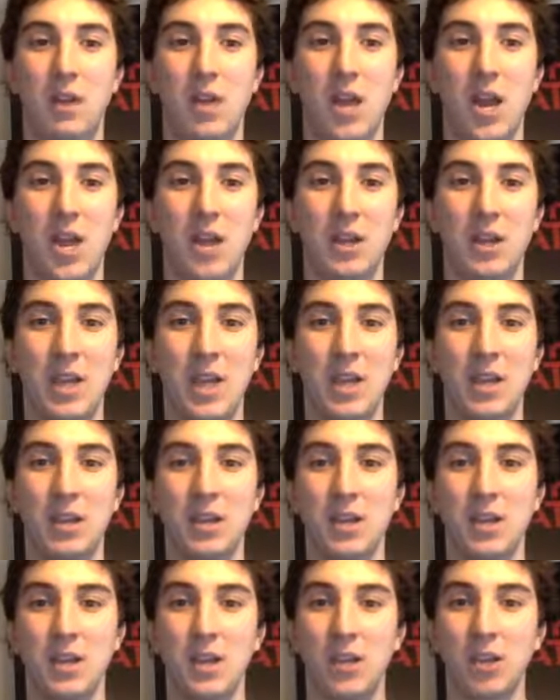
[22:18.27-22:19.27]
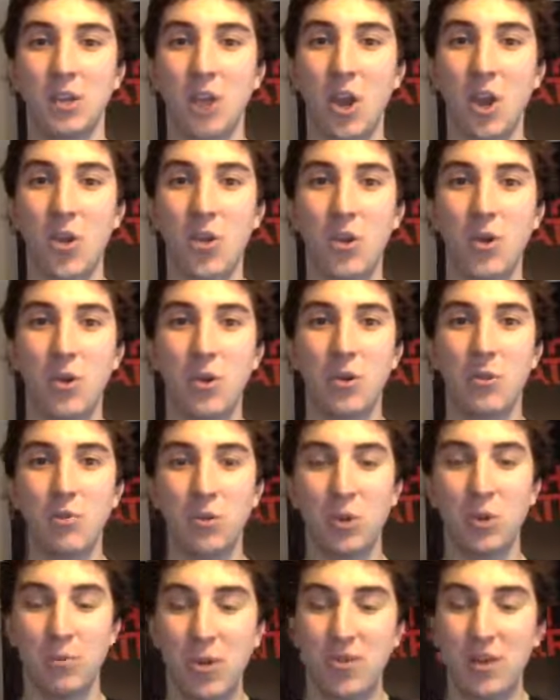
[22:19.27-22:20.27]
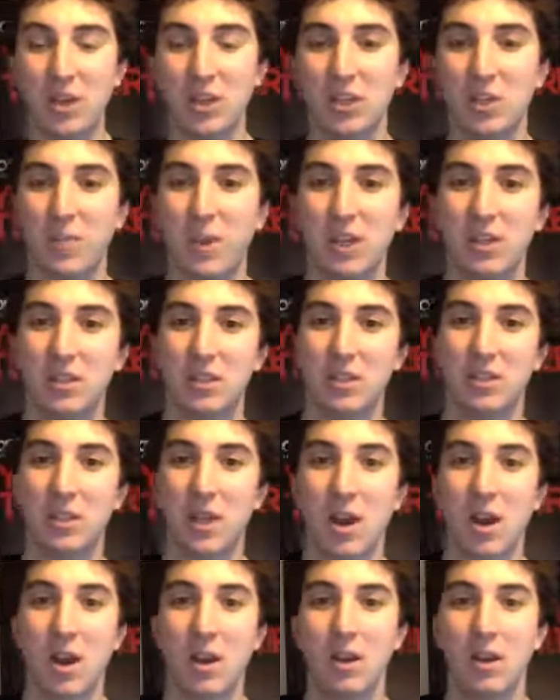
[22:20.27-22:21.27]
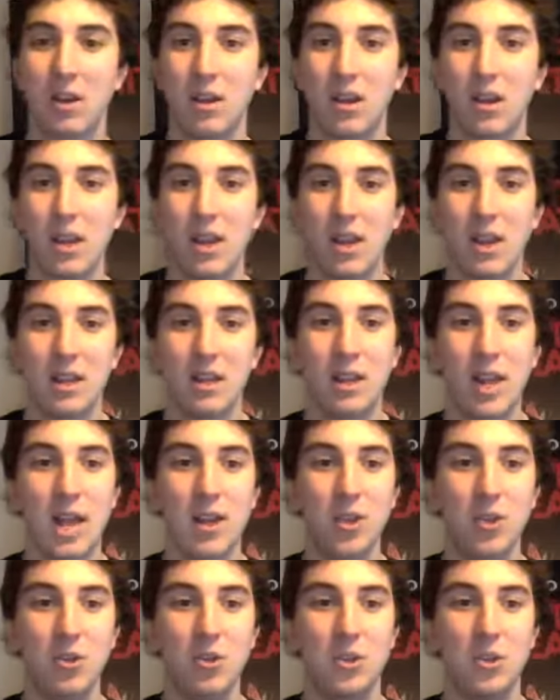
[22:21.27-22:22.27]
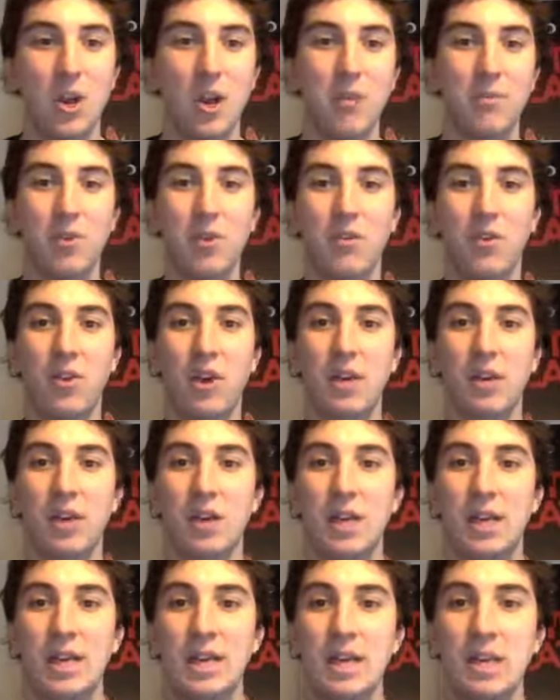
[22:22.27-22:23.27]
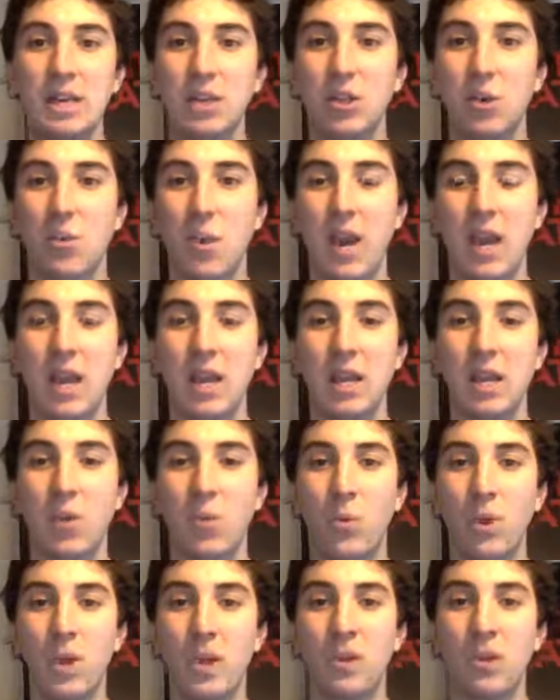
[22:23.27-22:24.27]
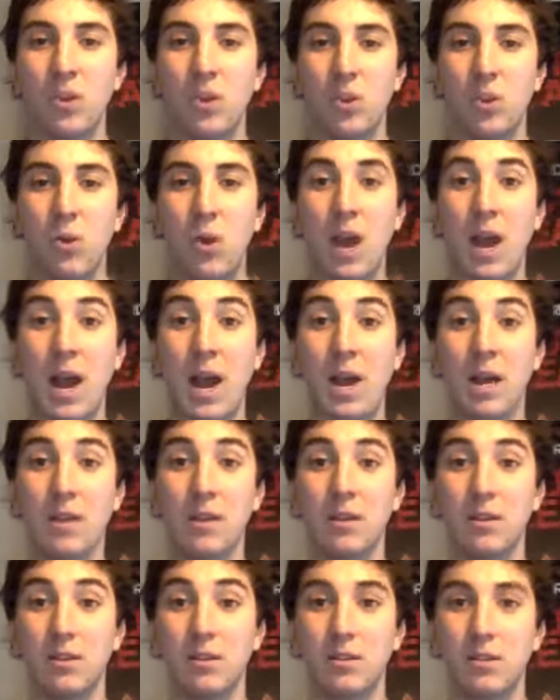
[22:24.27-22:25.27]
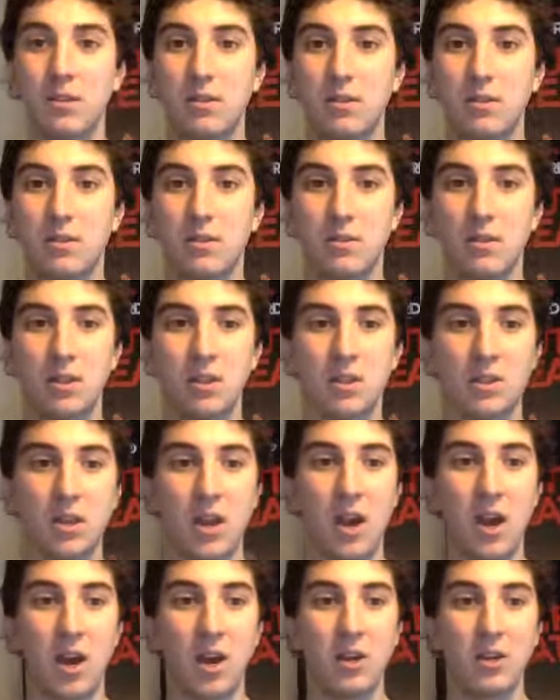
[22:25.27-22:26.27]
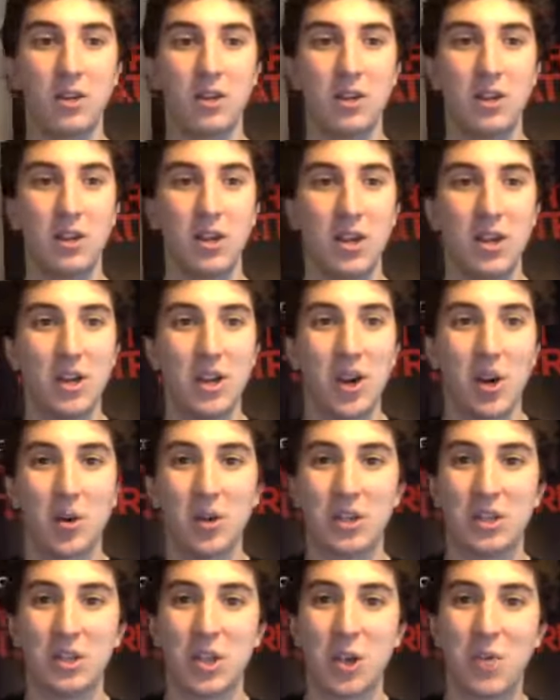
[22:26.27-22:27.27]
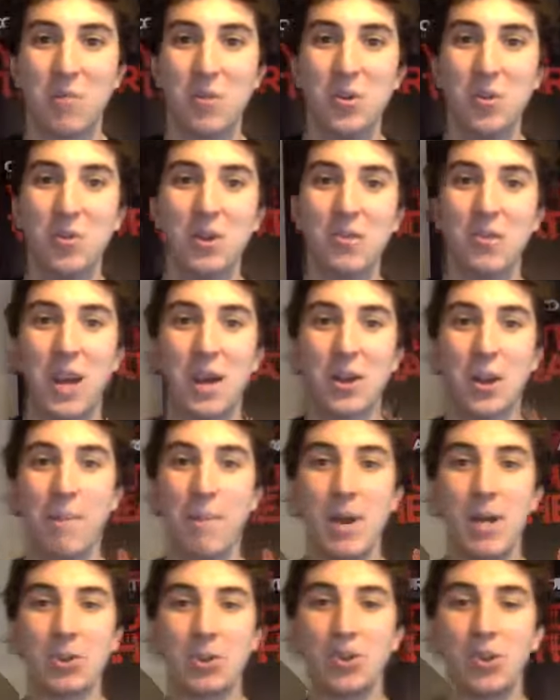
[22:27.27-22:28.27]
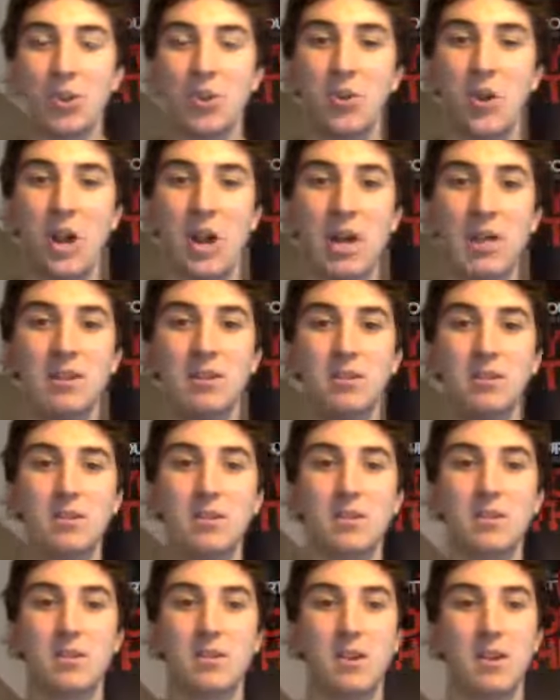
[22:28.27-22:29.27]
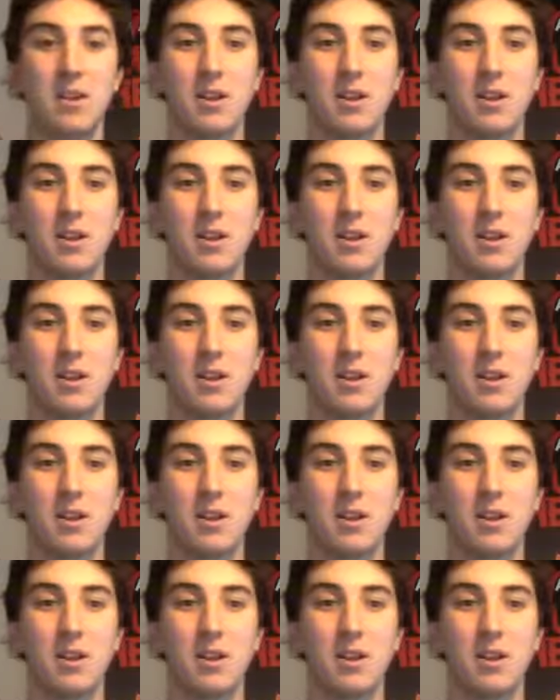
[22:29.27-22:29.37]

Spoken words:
Okay, so we move around the space to start. Can you start moving around, leading the way with your hands to start? Or to start moving around, imagine that your hands